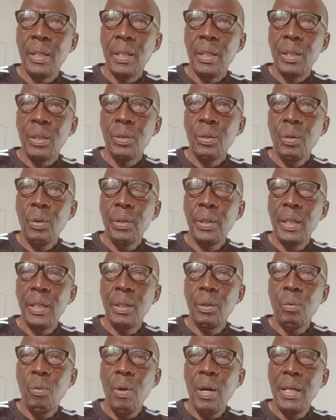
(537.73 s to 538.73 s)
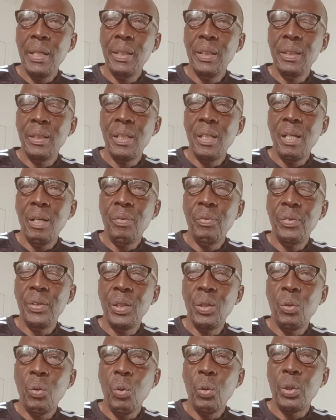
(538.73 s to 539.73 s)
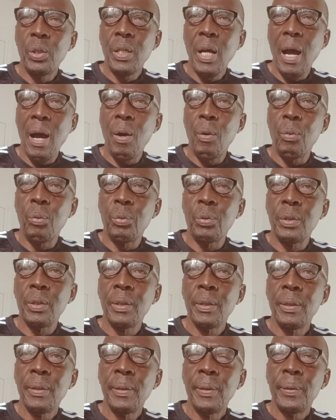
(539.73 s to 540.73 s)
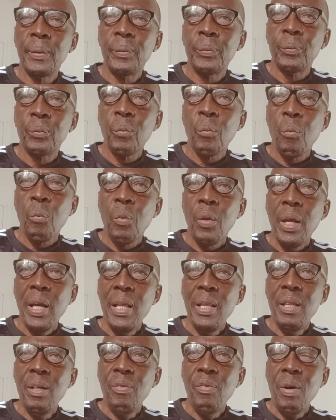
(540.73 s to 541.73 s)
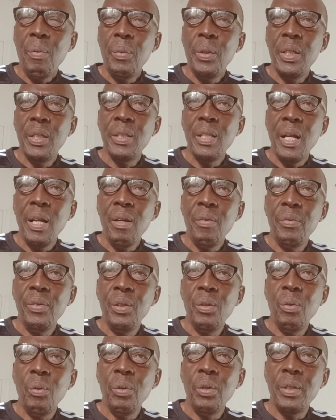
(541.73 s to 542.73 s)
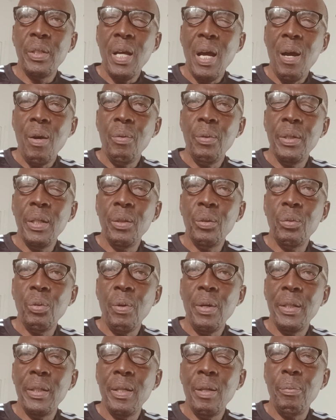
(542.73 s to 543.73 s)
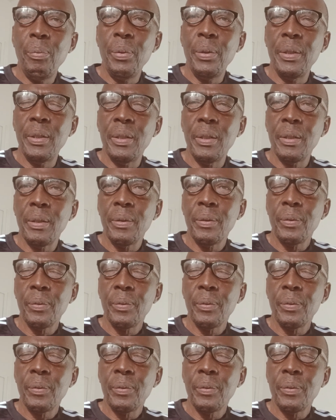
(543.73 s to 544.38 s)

so that one is left in no doubt. And the families are left in no doubt as to what happened.